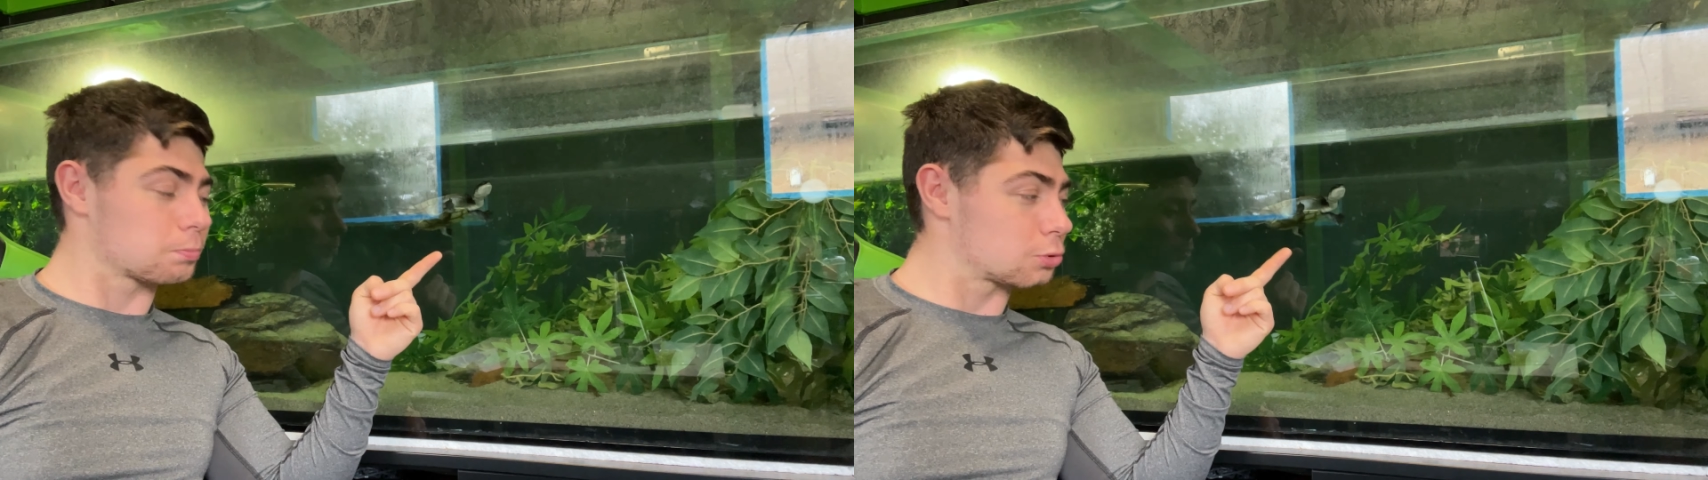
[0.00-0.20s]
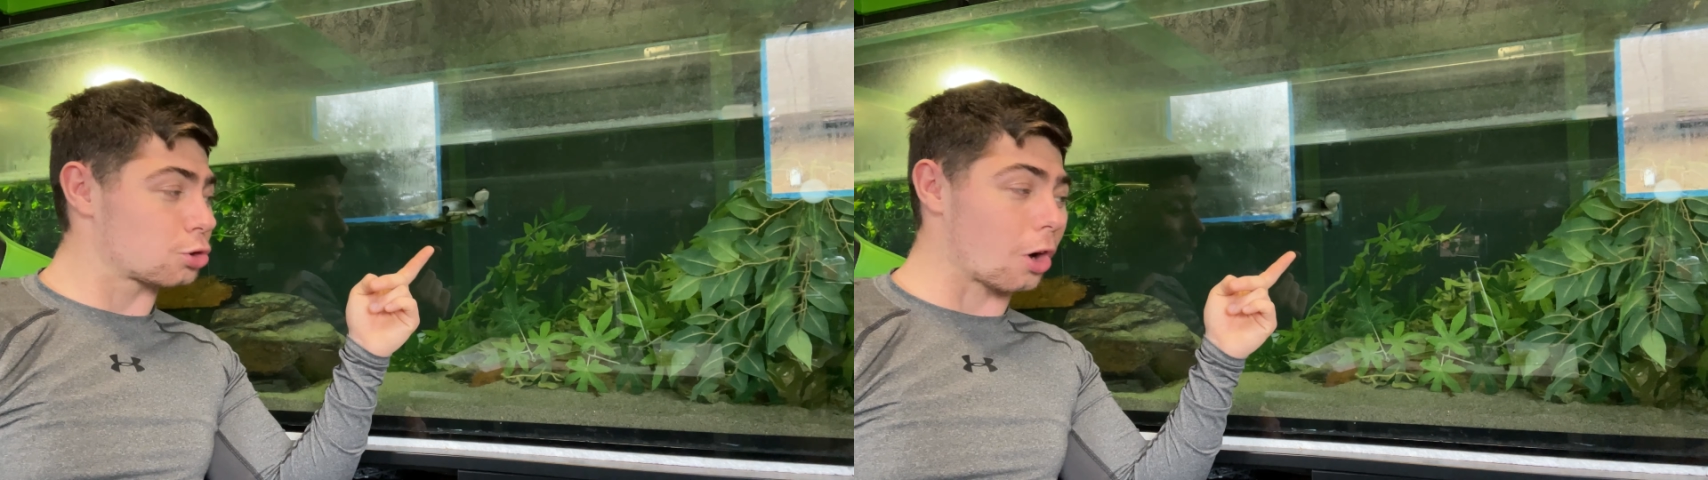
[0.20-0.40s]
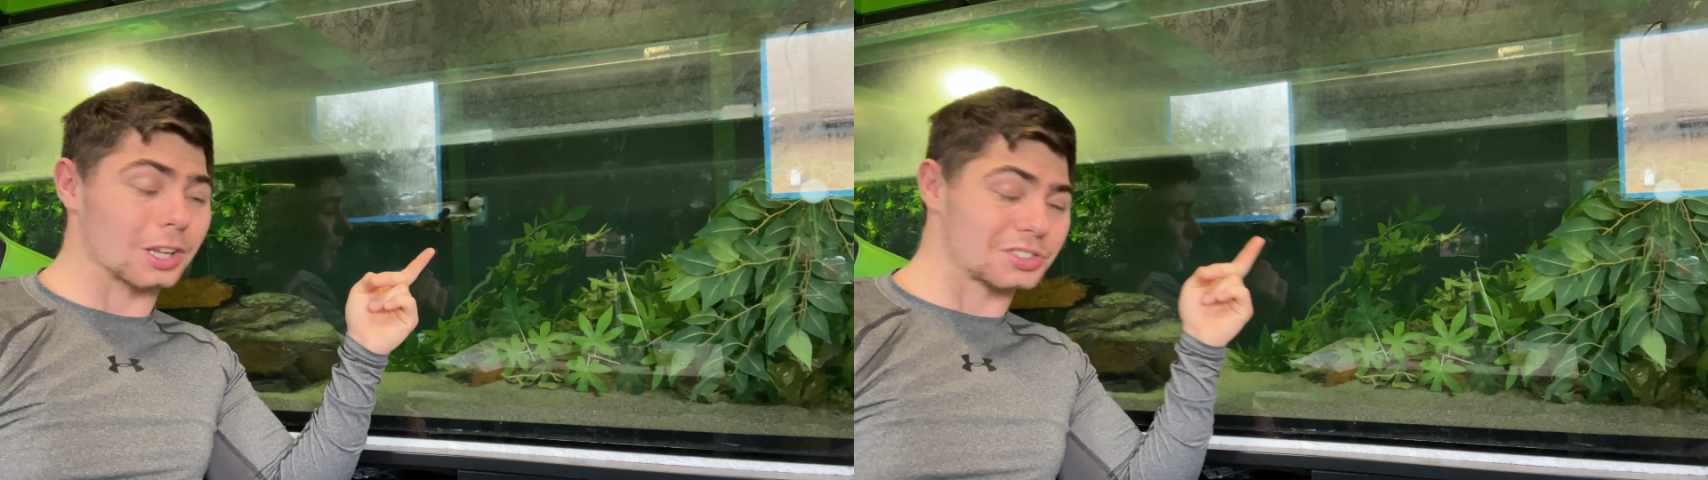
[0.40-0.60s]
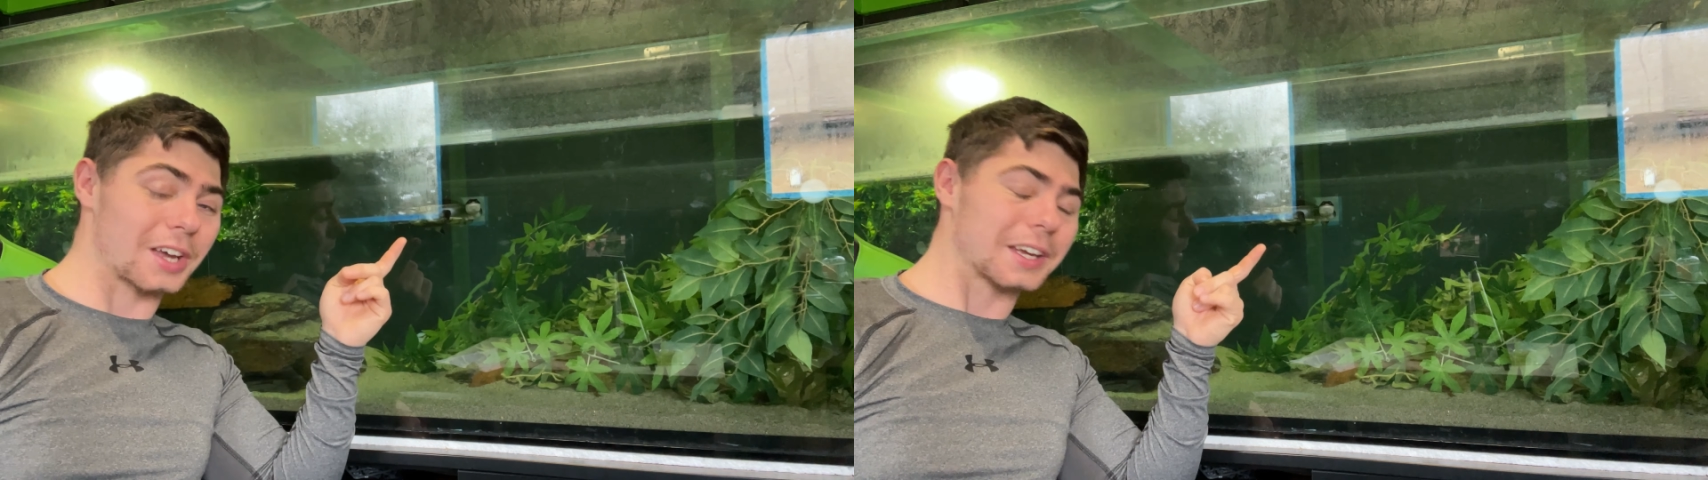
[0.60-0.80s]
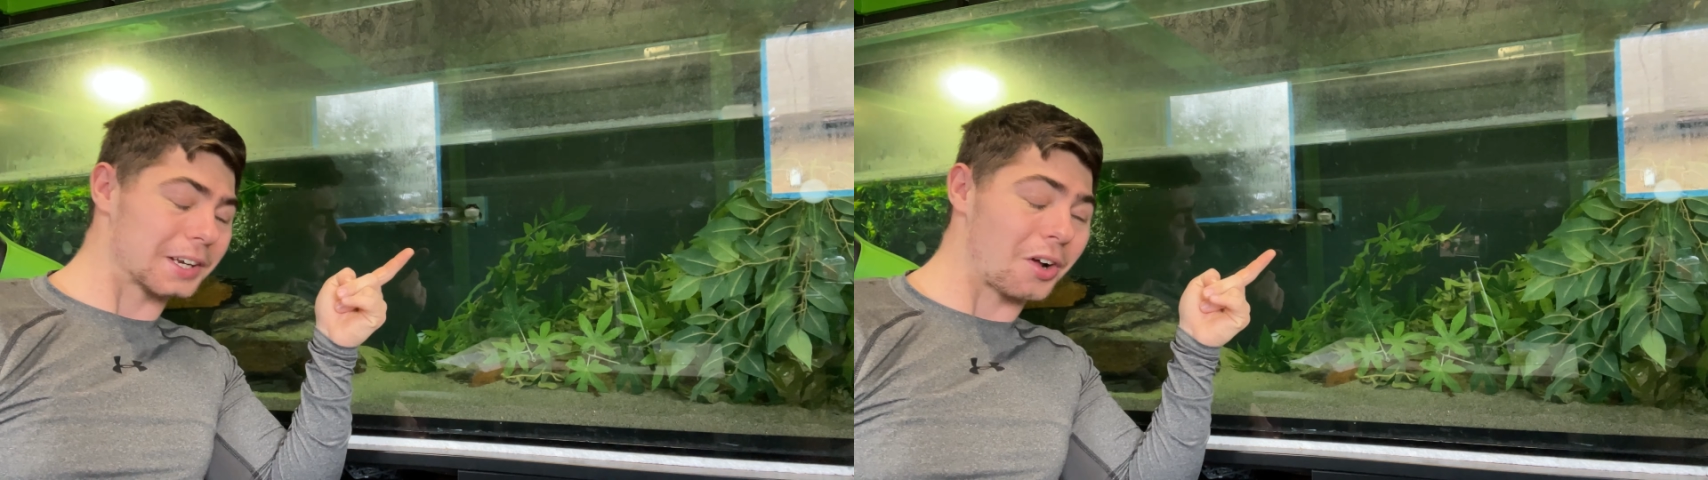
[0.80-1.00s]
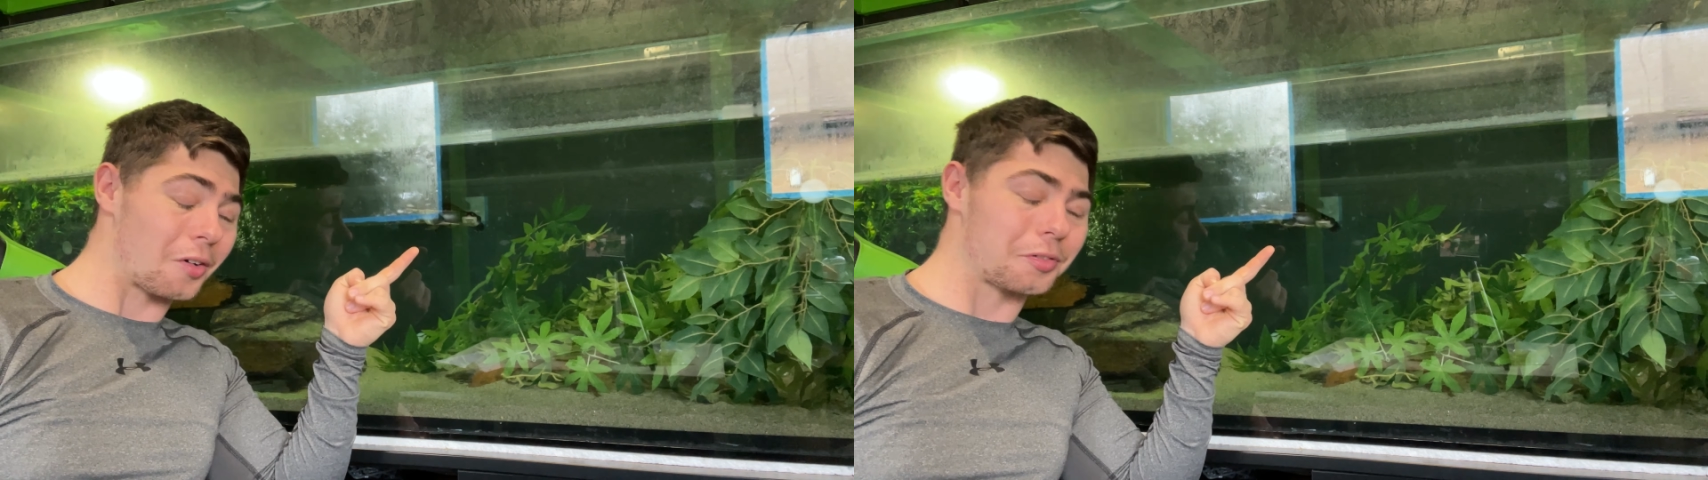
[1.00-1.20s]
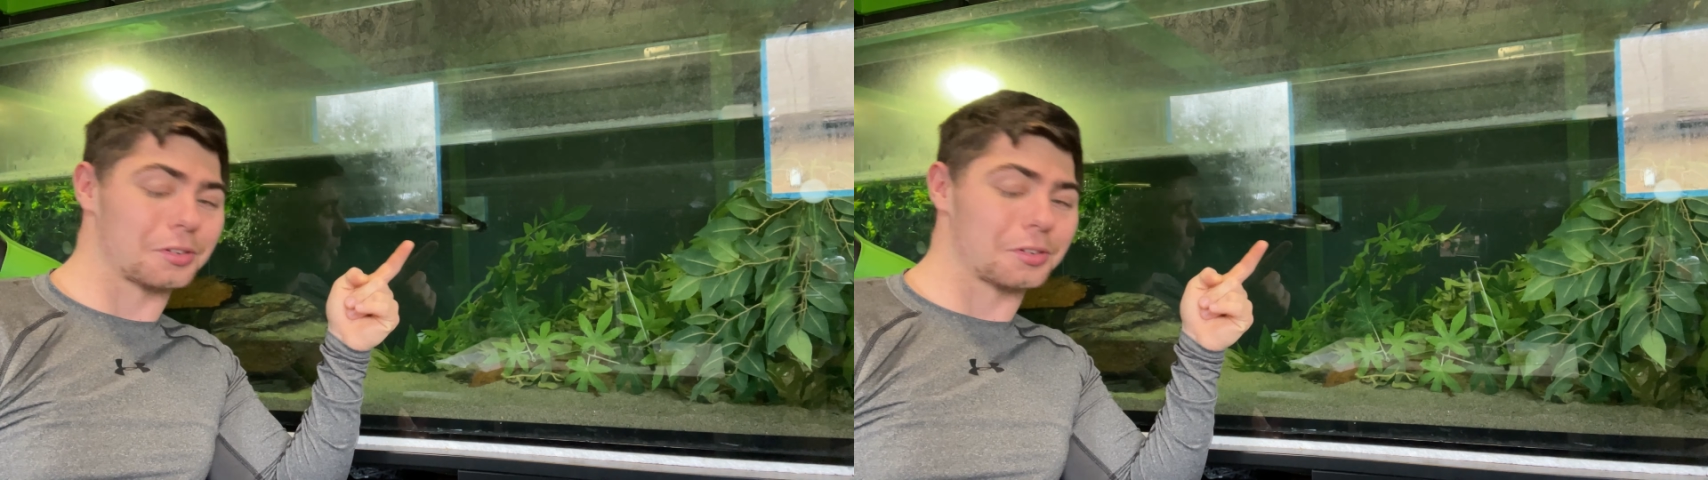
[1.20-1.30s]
try and take it off.